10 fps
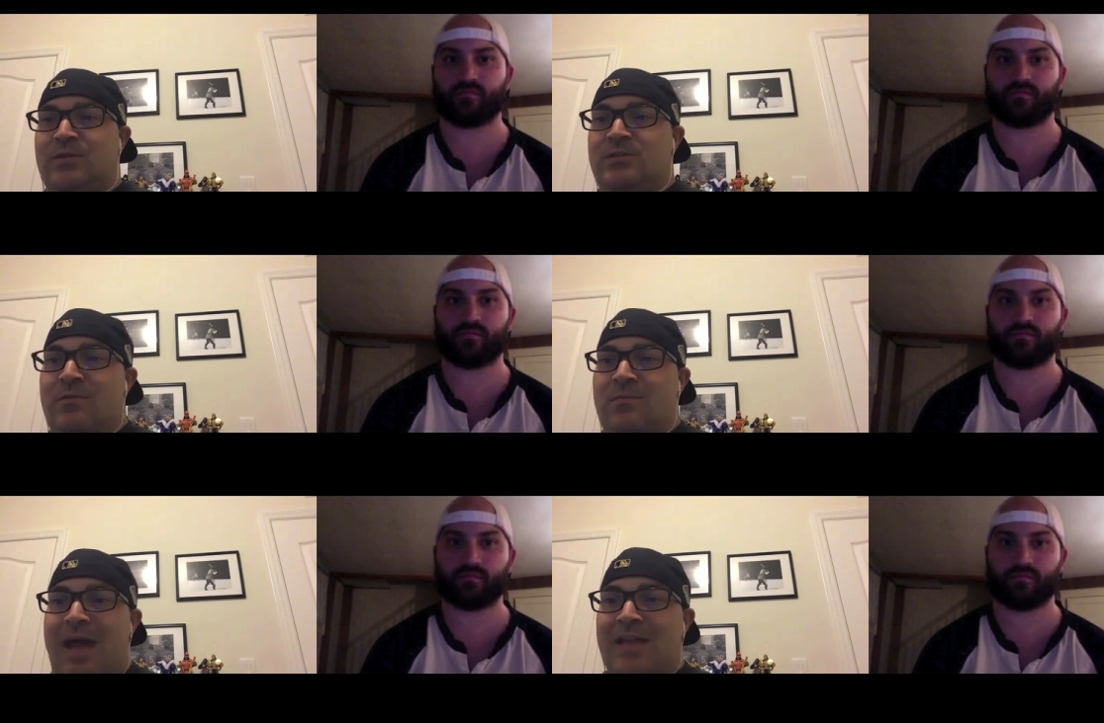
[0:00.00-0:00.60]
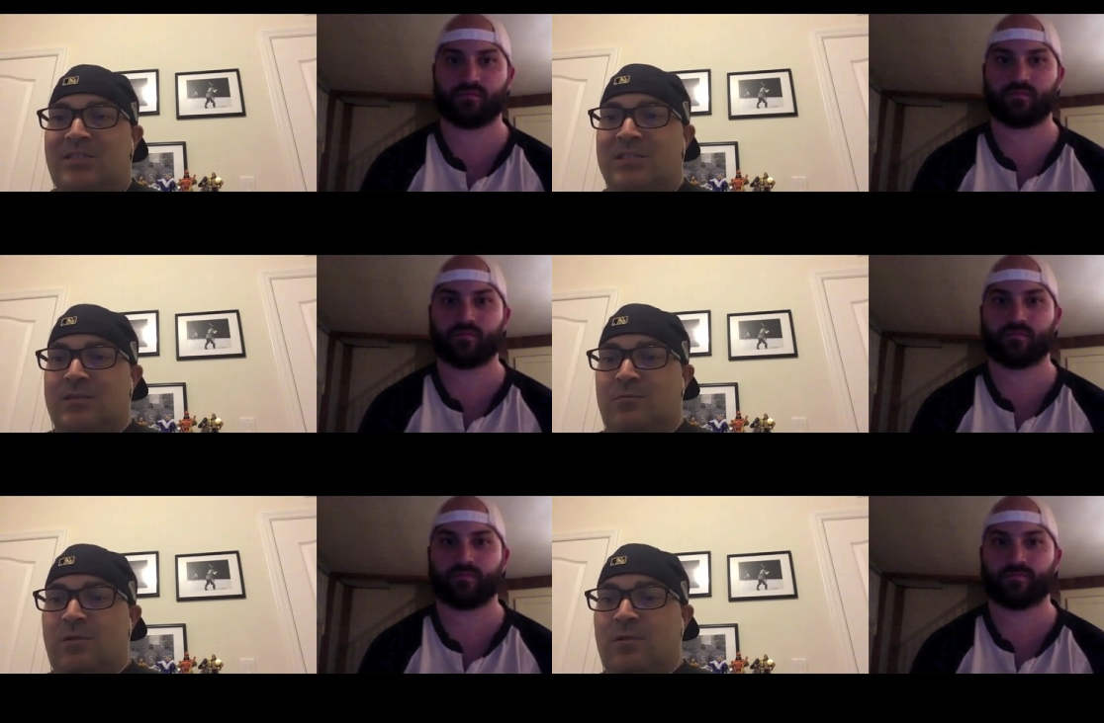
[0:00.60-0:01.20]
Speaker 1: three
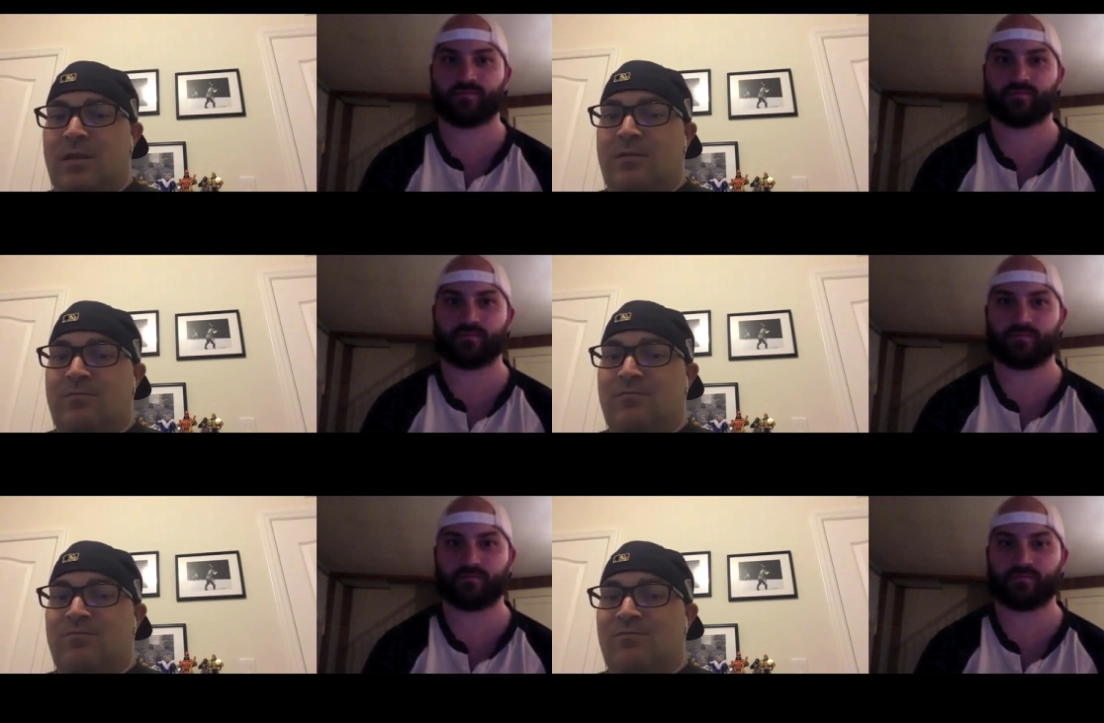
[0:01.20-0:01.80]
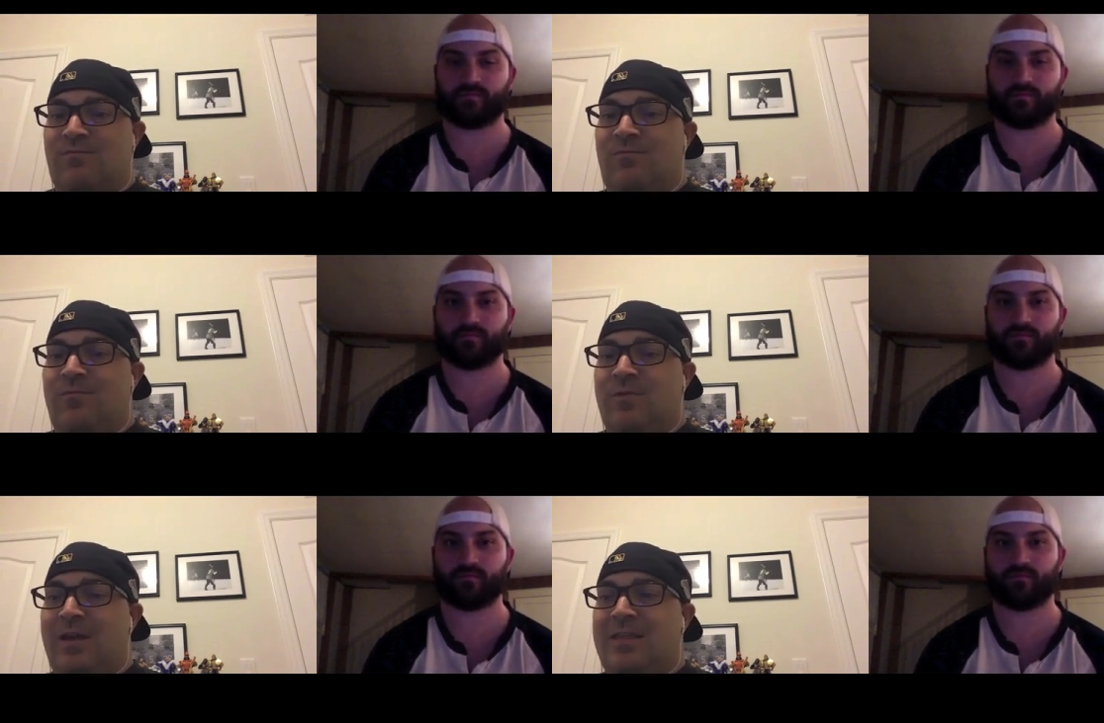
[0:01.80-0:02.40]
matches were like
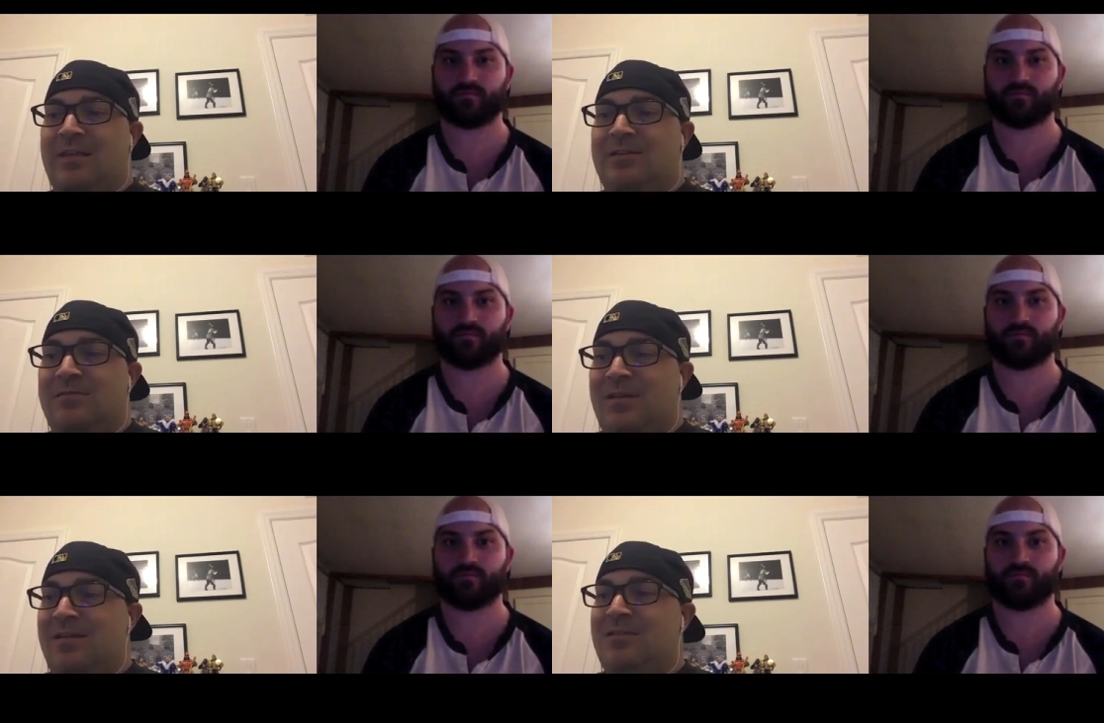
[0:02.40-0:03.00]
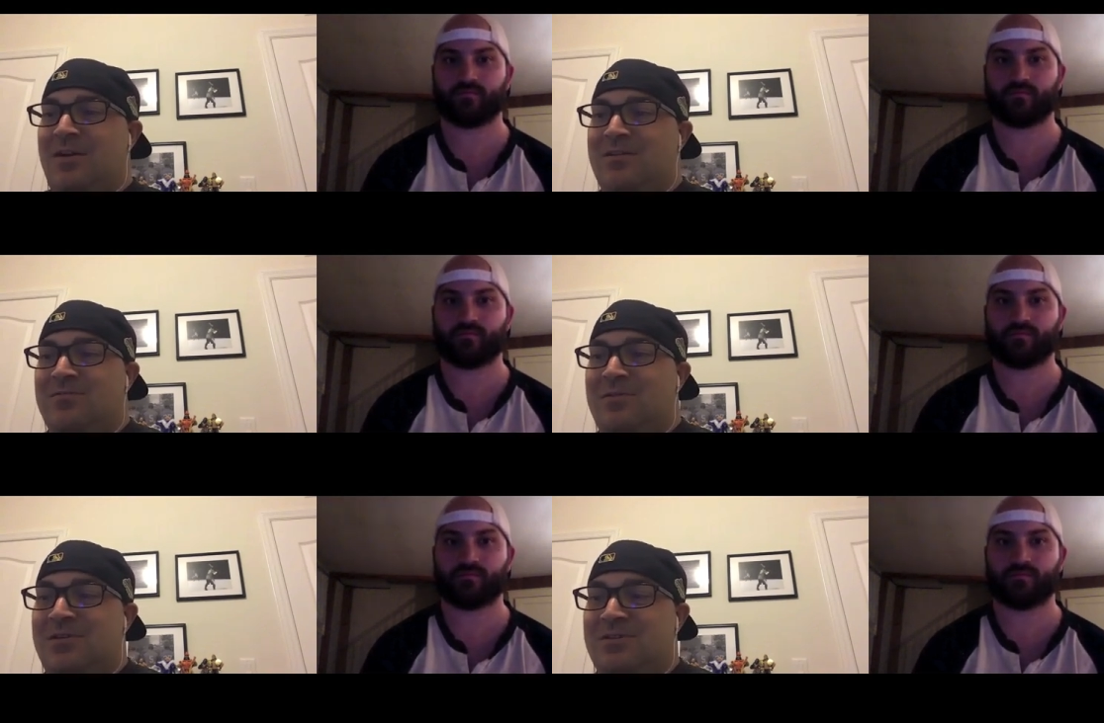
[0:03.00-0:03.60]
real i think on
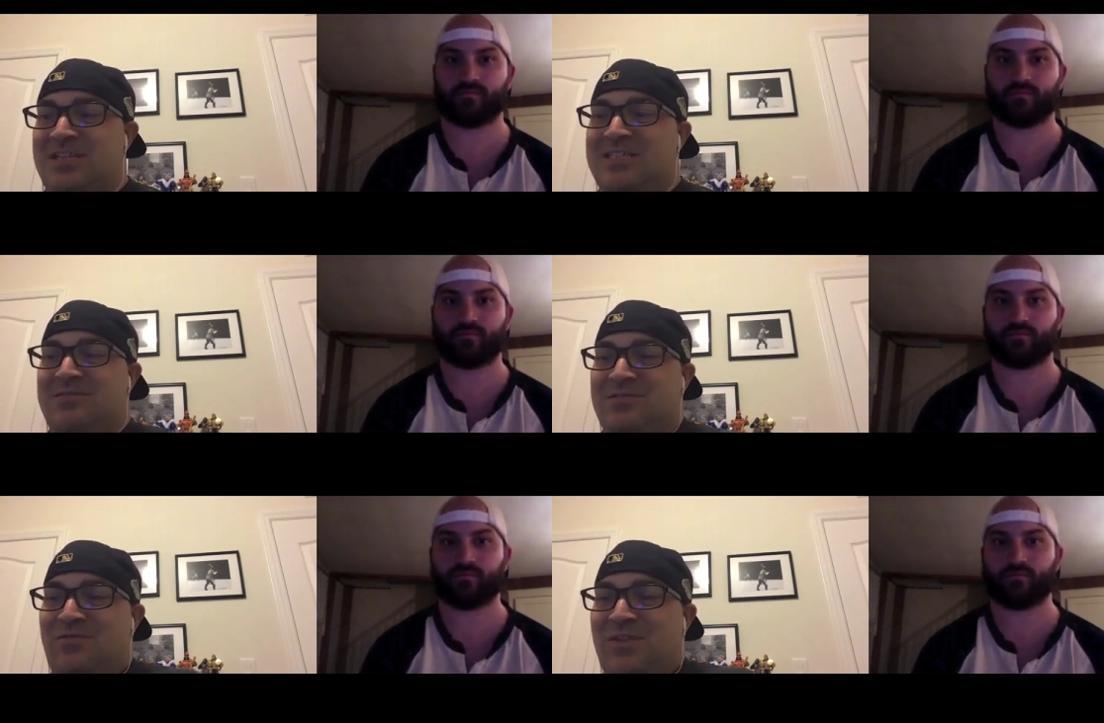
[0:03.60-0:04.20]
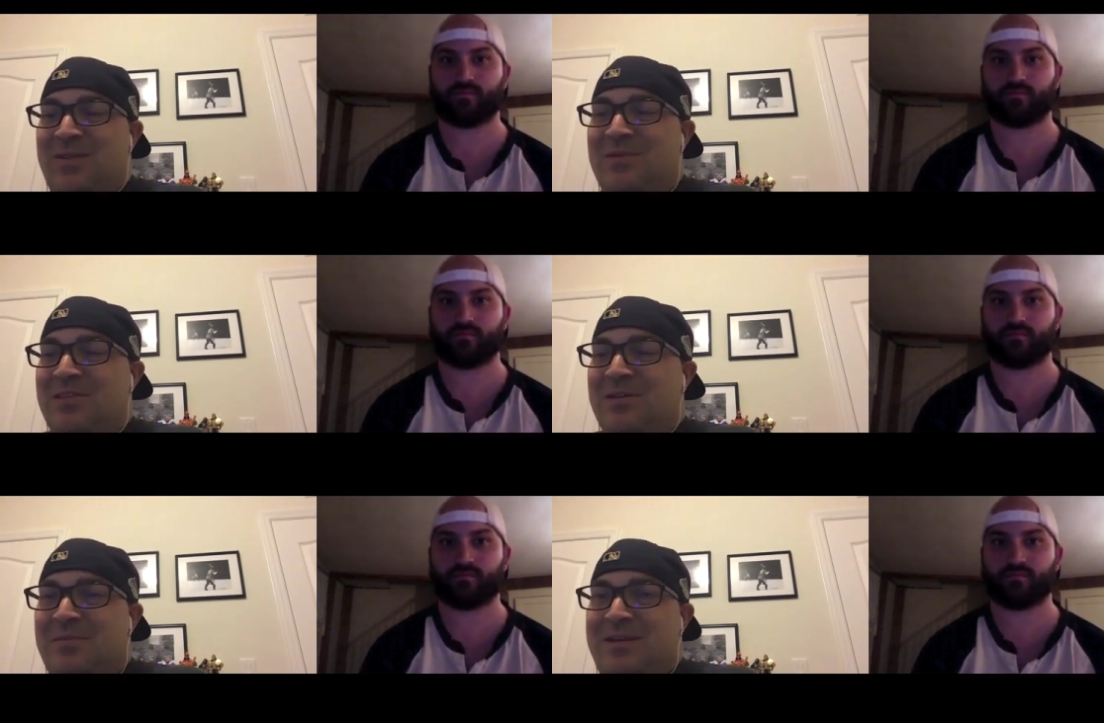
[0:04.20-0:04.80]
Twitter, JC was flaming them.